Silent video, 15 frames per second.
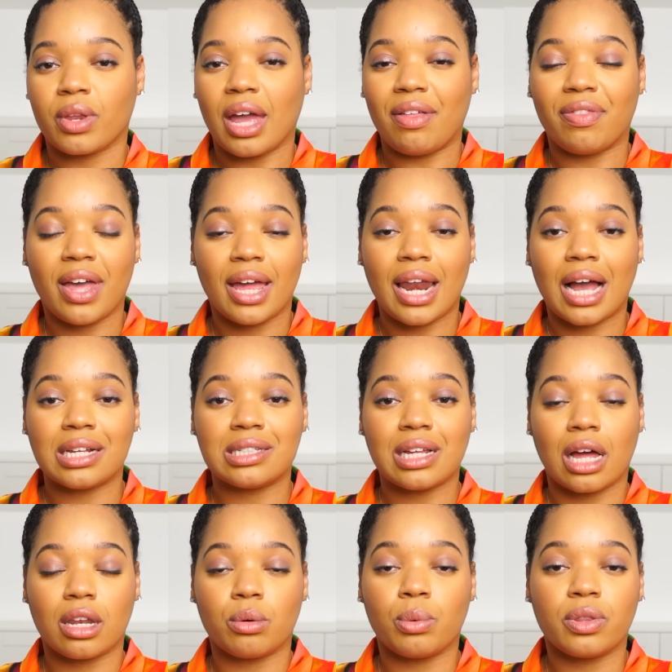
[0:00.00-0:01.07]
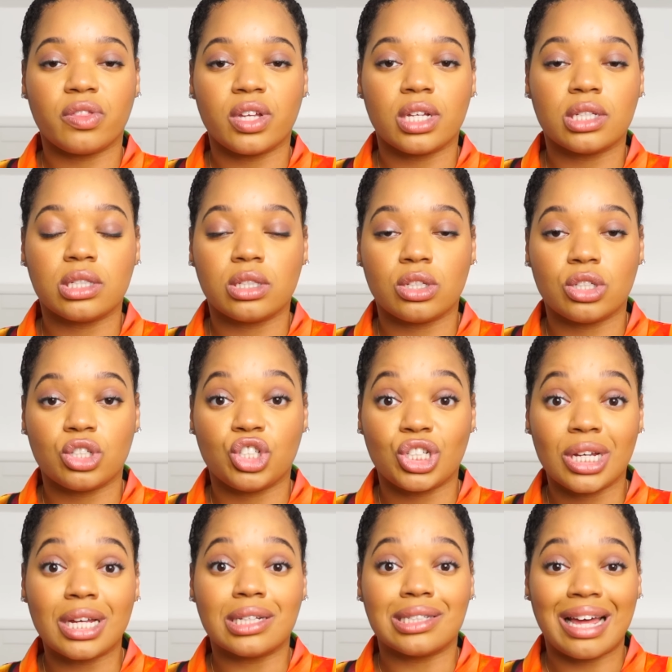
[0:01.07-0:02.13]
And then I styled it with these
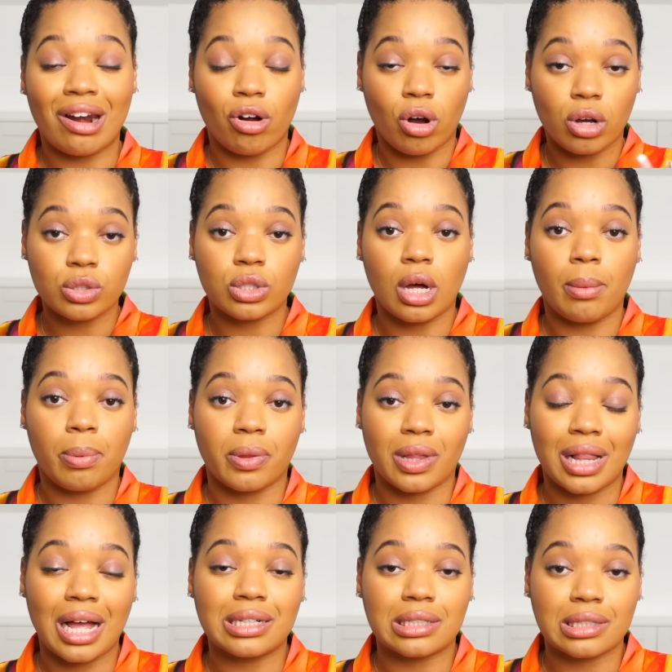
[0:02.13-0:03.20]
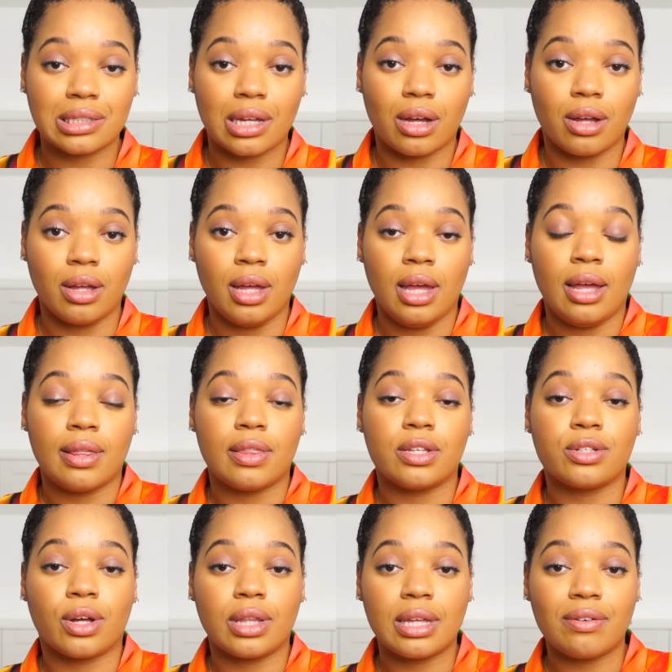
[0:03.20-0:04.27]
jeans that are also up on the closet sale.
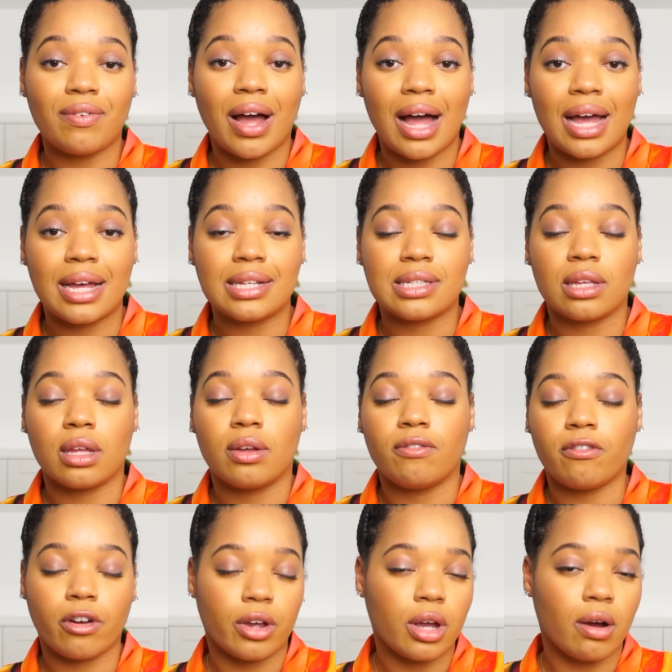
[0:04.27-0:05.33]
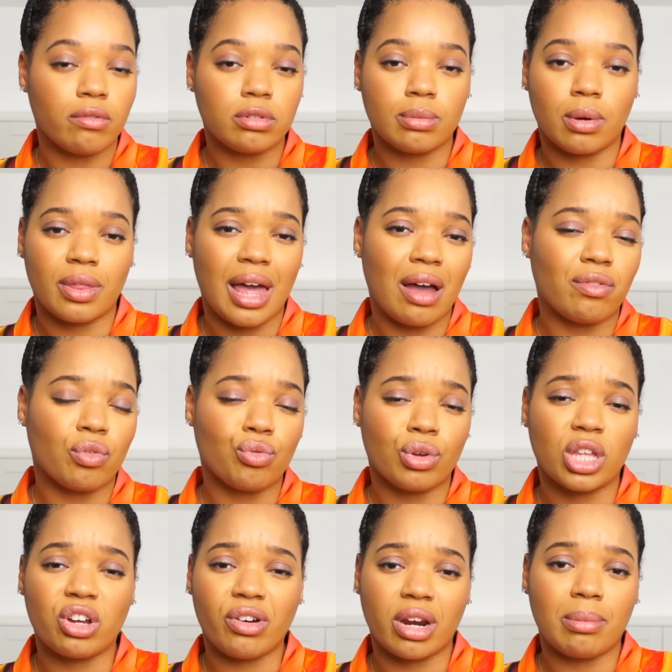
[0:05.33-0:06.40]
These are Levi's, very comfortable. They have a
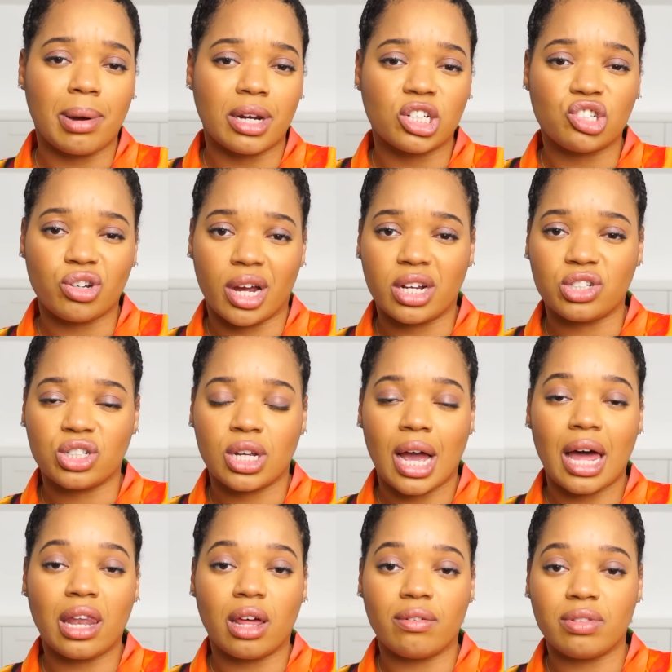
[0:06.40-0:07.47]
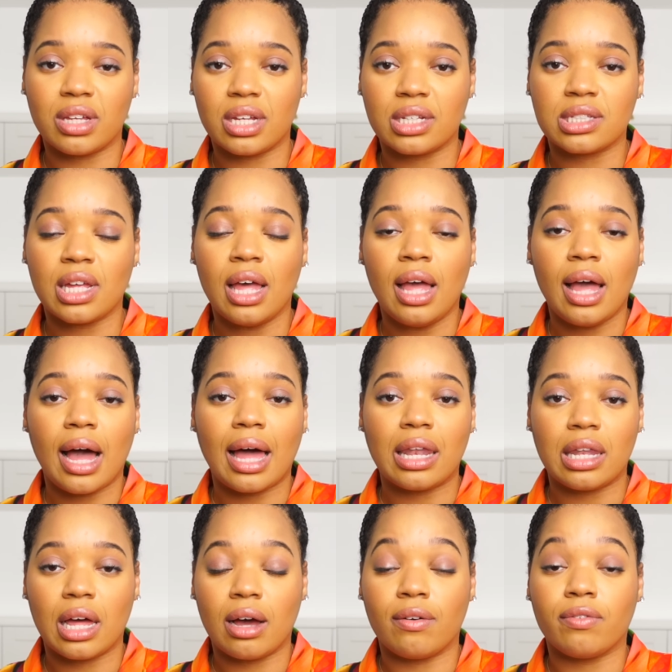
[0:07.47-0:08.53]
really great amount of stretch. I love these. I
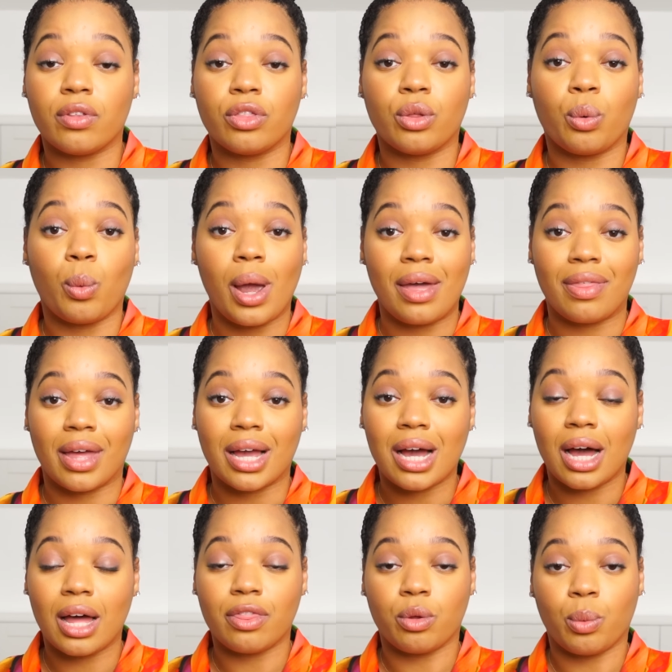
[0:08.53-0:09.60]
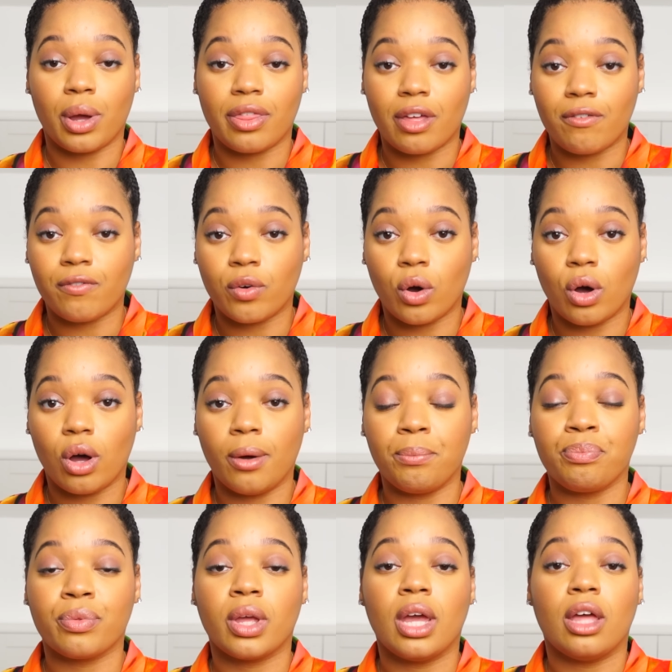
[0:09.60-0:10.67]
love the way they cut, the way they
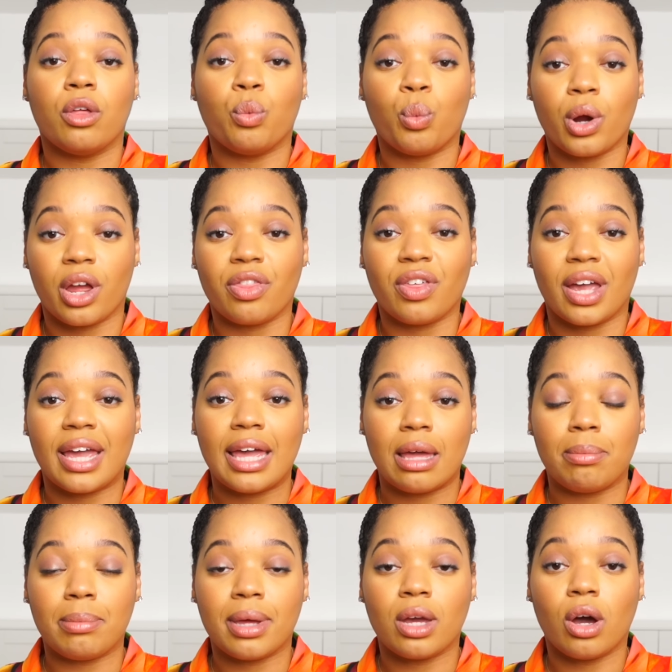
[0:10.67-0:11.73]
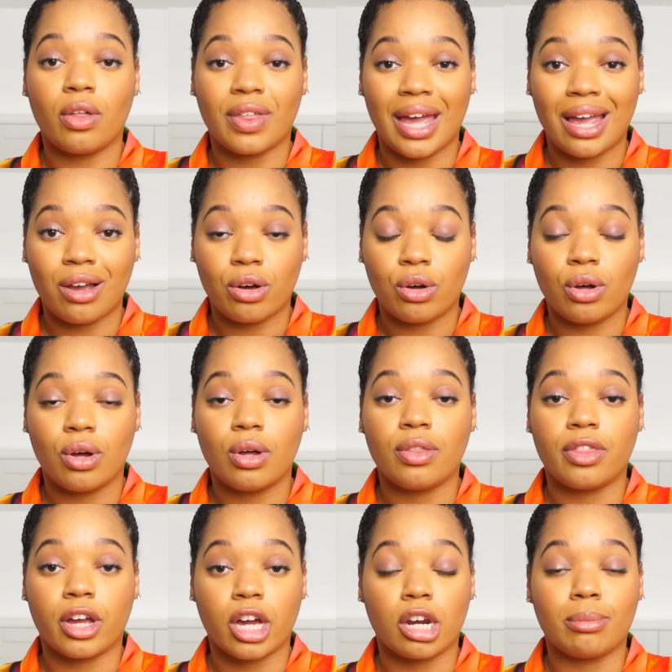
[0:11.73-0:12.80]
fall, where they hit me on the ankle.
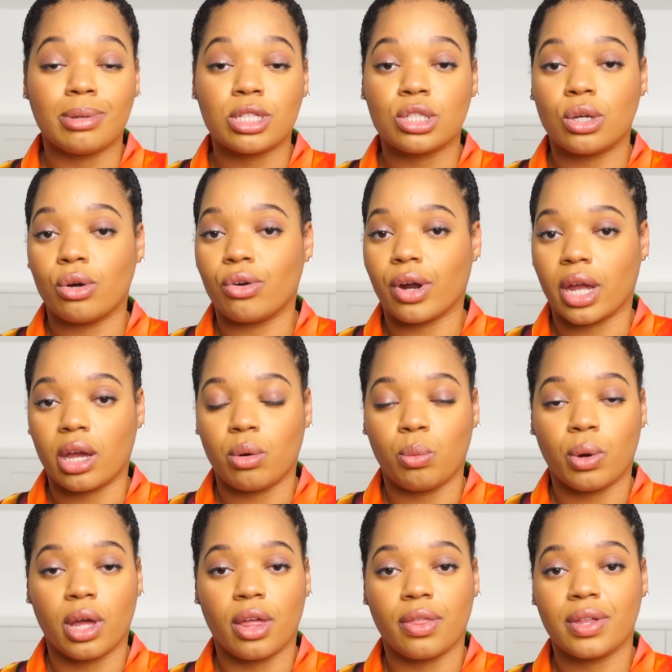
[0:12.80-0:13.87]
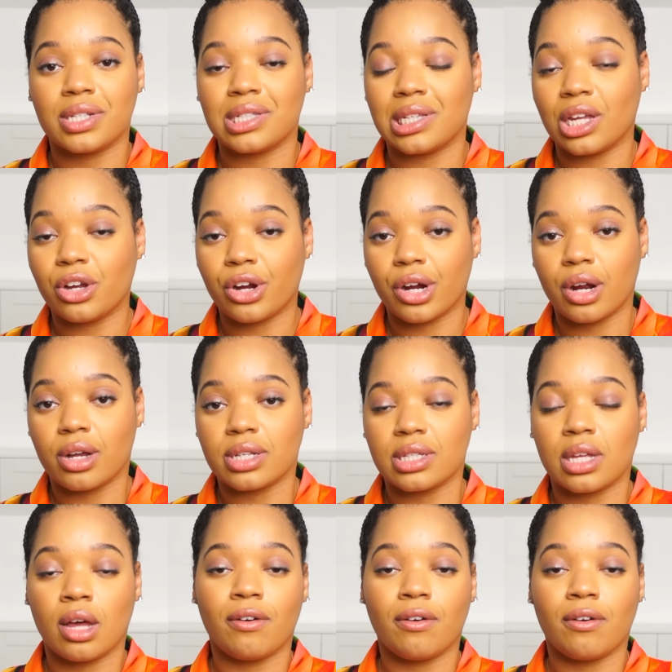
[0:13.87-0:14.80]
They're going to be so great with sneakers,